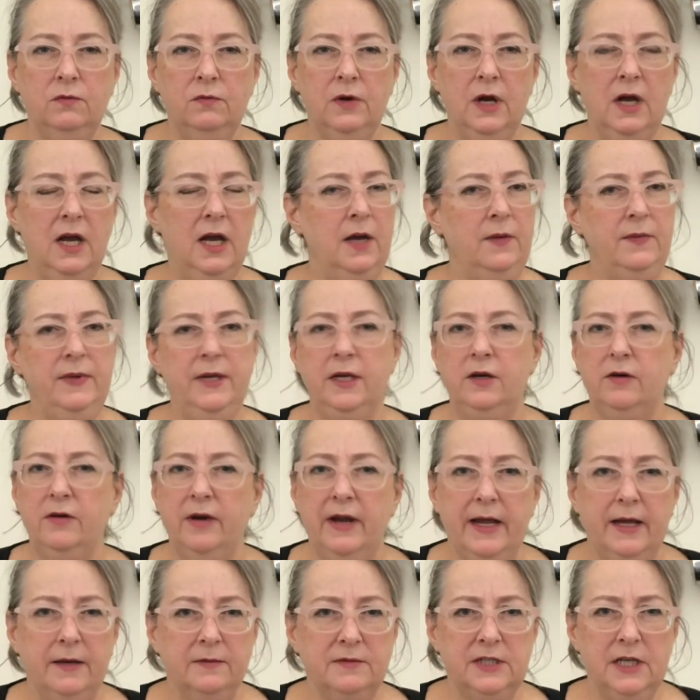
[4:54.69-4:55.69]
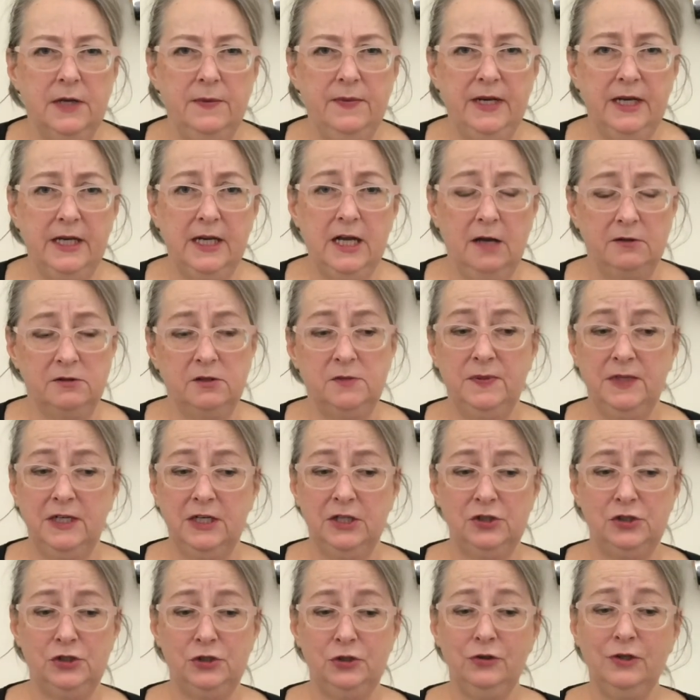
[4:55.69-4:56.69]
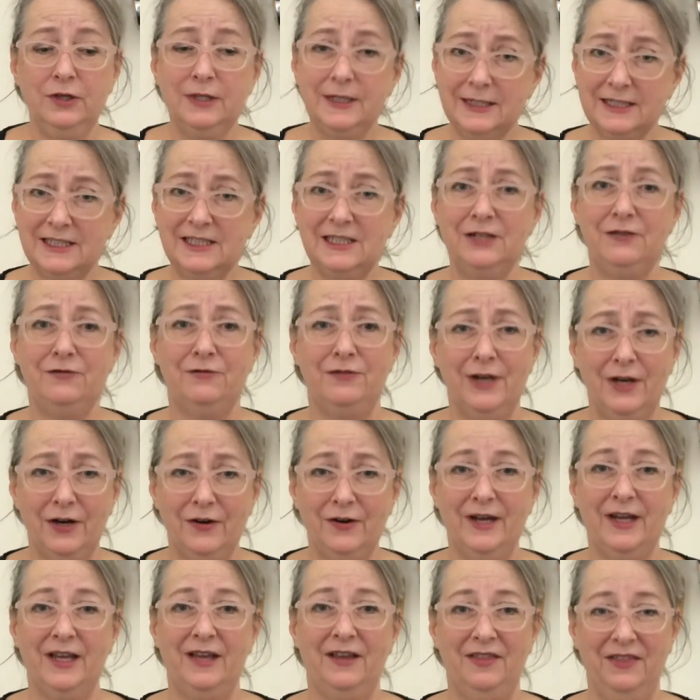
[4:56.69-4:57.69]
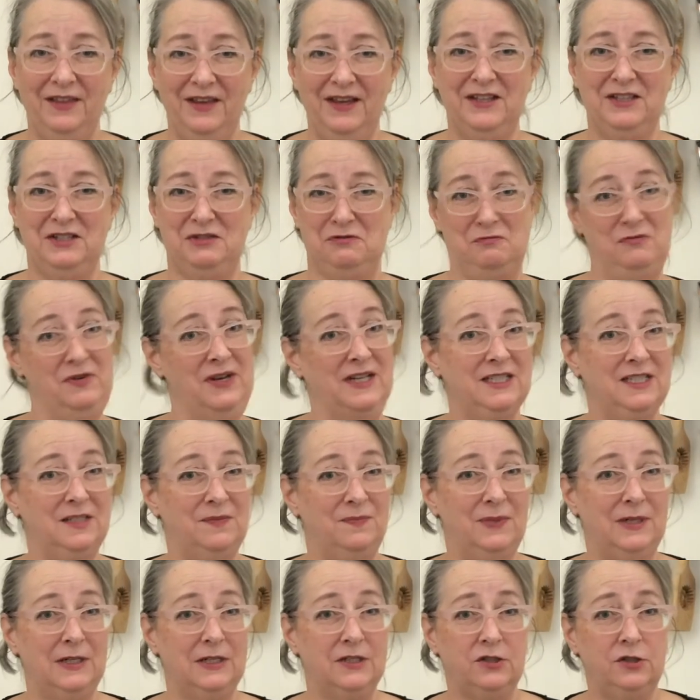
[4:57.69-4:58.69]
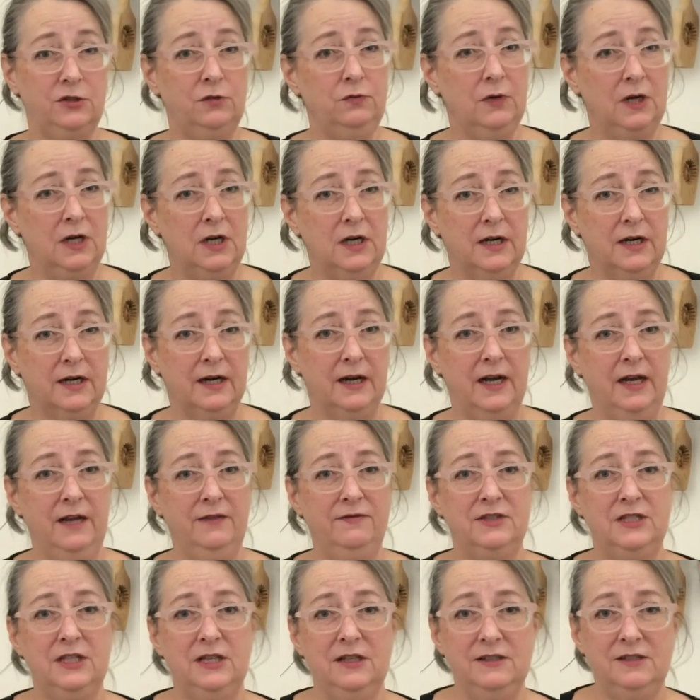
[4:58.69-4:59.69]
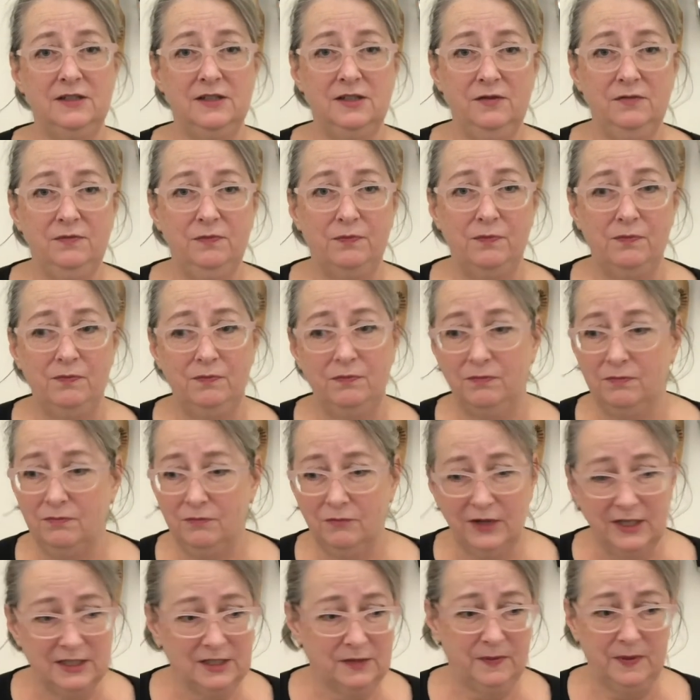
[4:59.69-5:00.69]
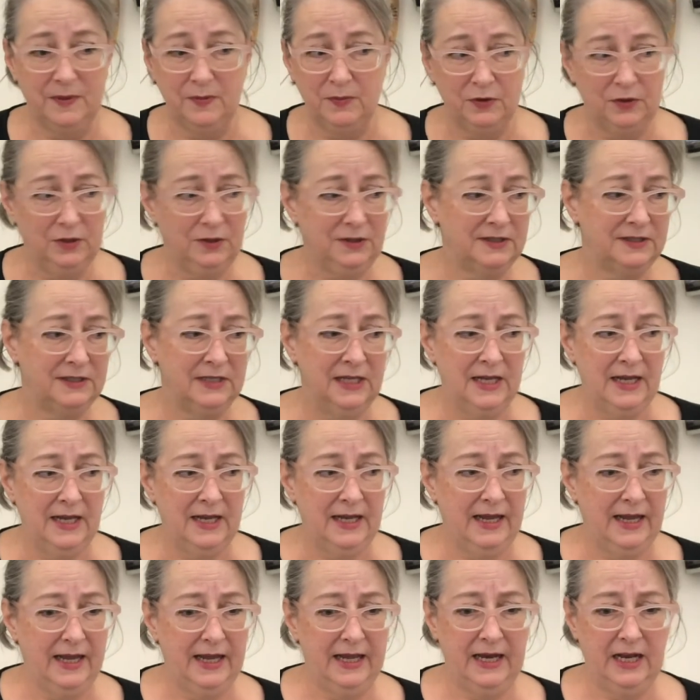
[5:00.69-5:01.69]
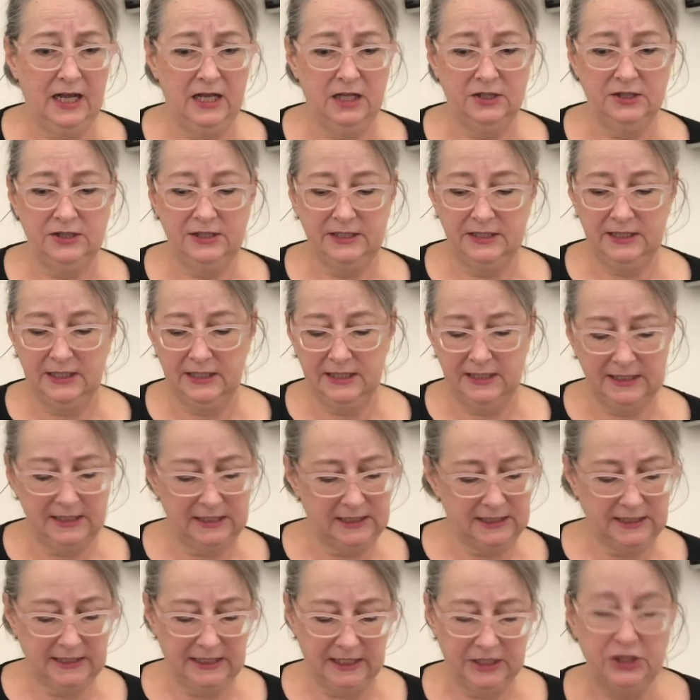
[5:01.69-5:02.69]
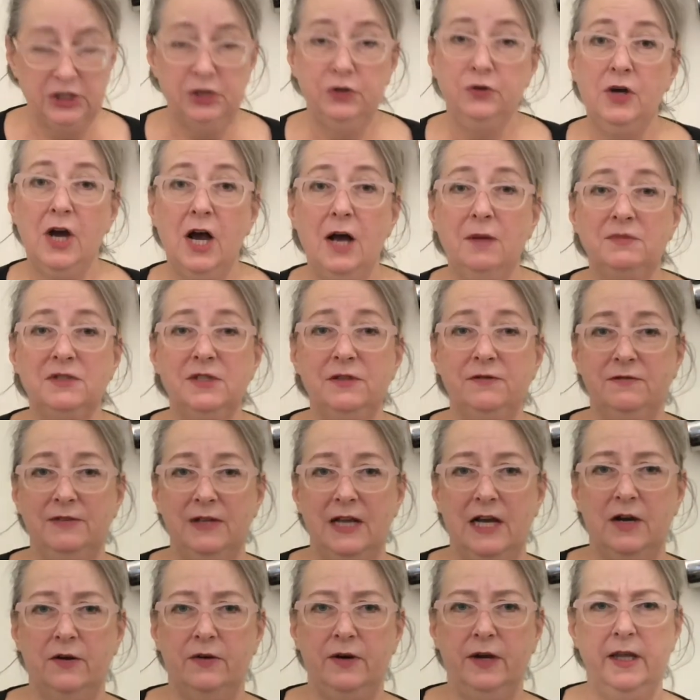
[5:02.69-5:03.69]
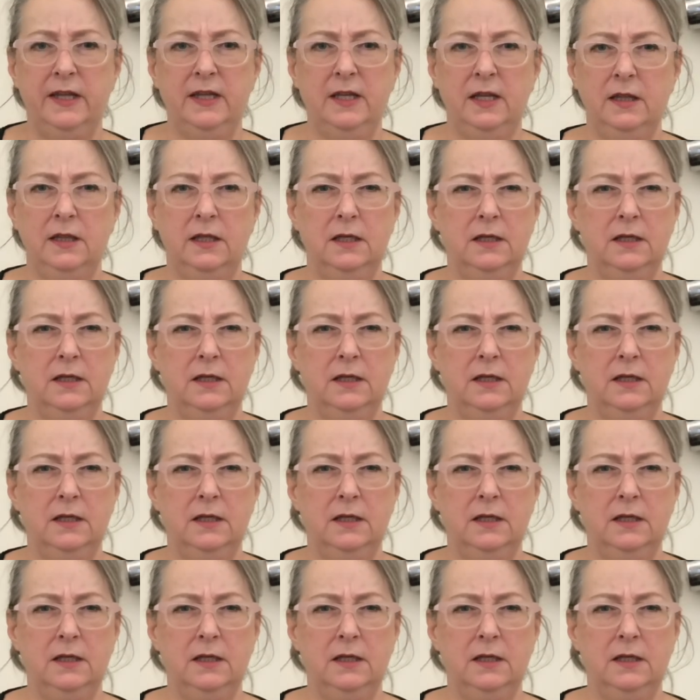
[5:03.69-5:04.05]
how many grams, how many cups, because you're going to see varying things in recipes. I have tons of recipe books, and it'll say 2 cups of flour, and then